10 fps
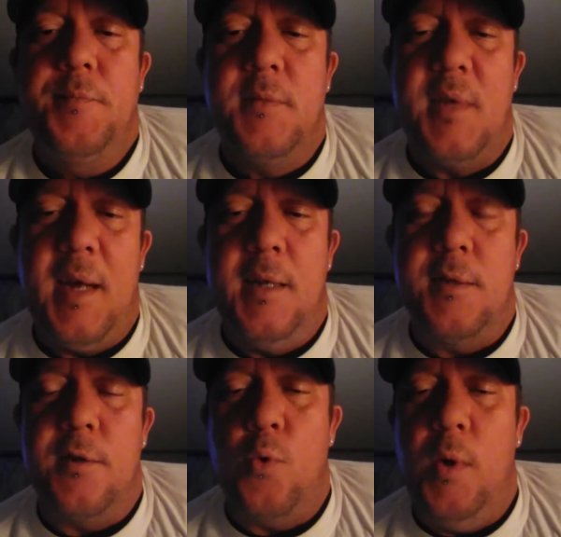That is
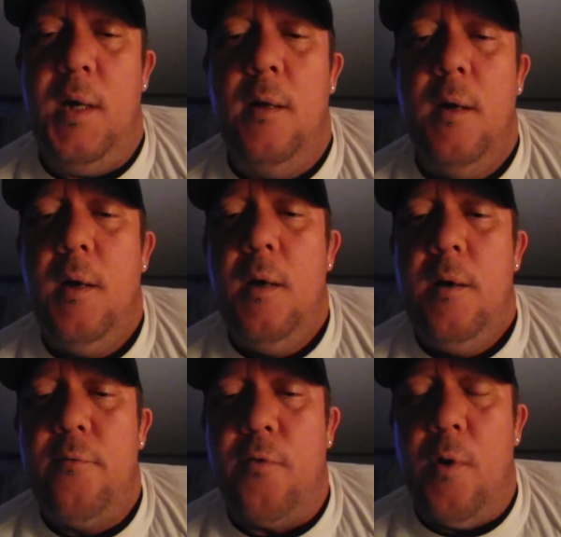a tweet
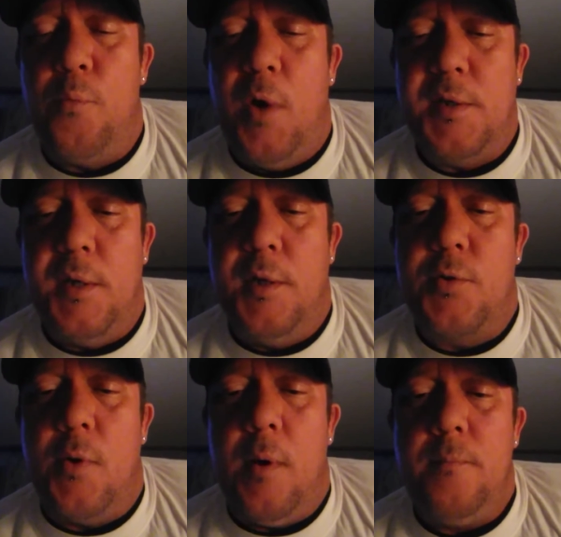from President
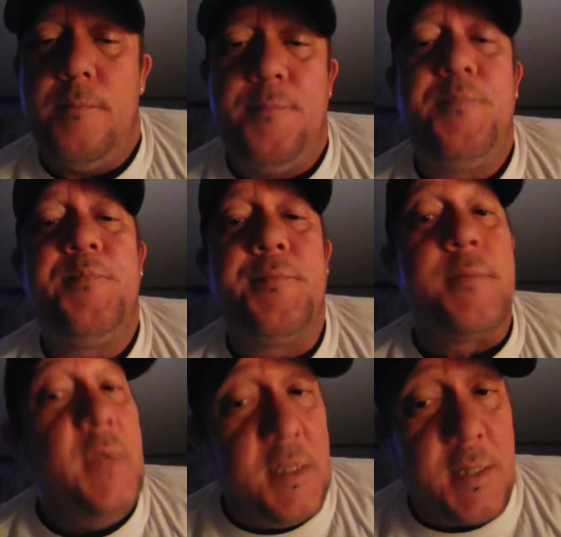Trump.
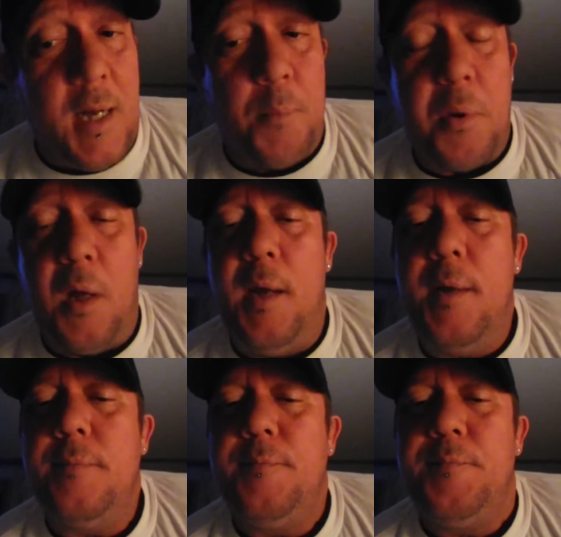He's not
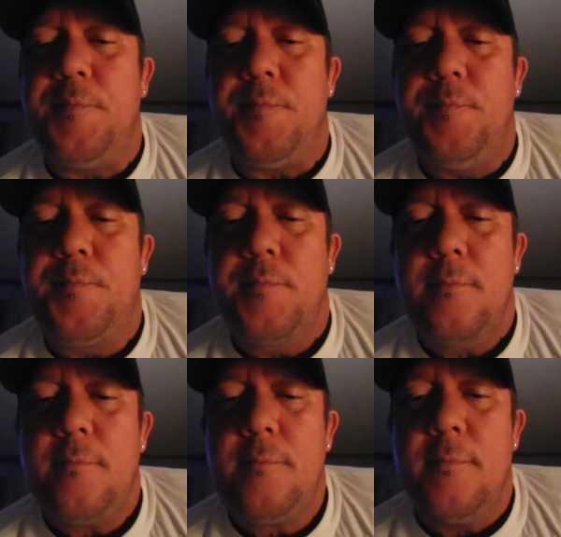playing.
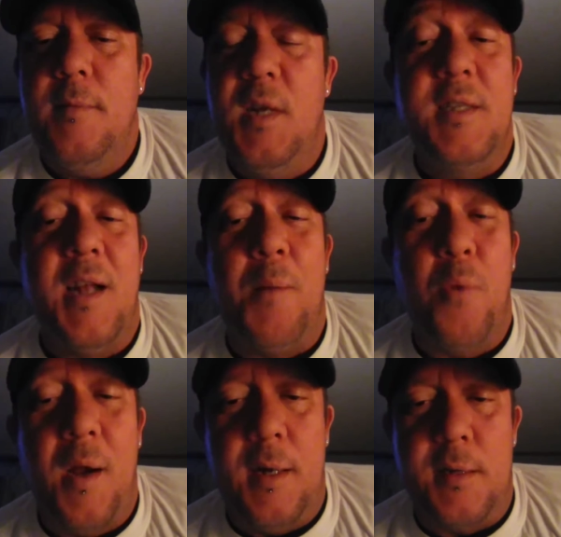He's not
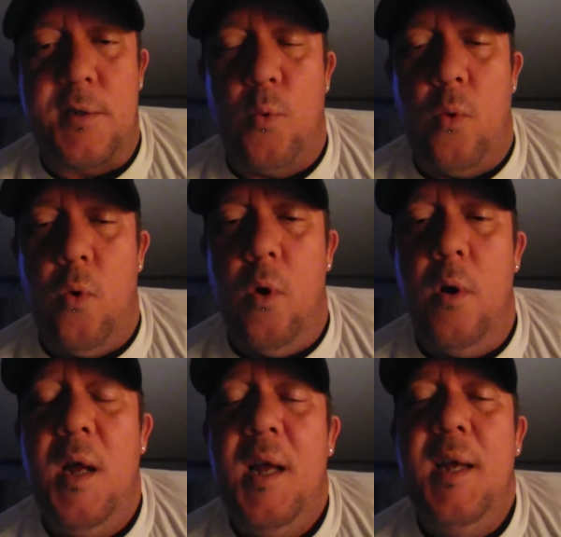bringing us to war.
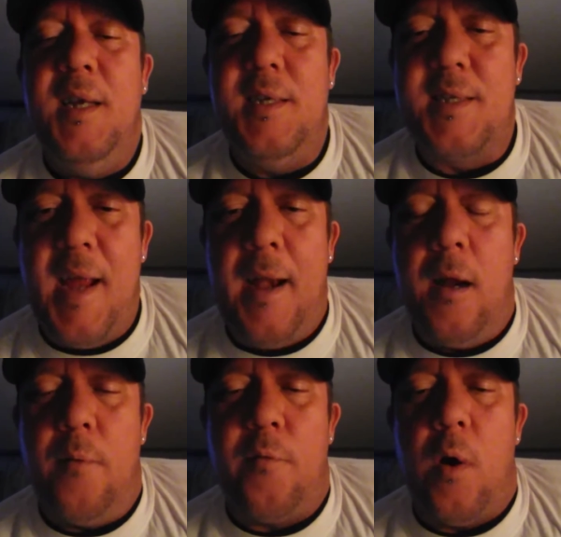He's standing
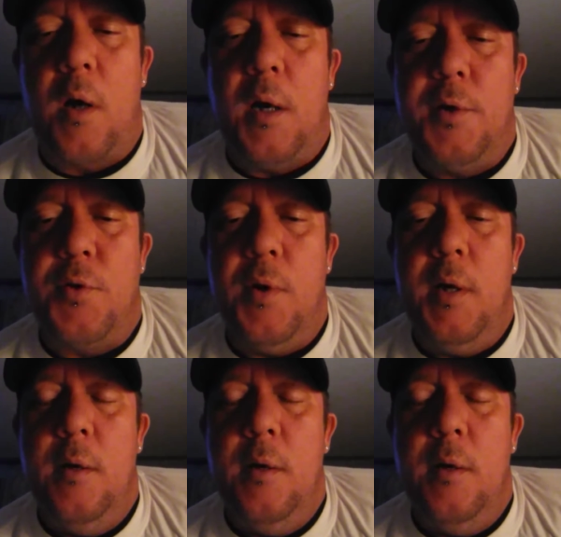up for our country.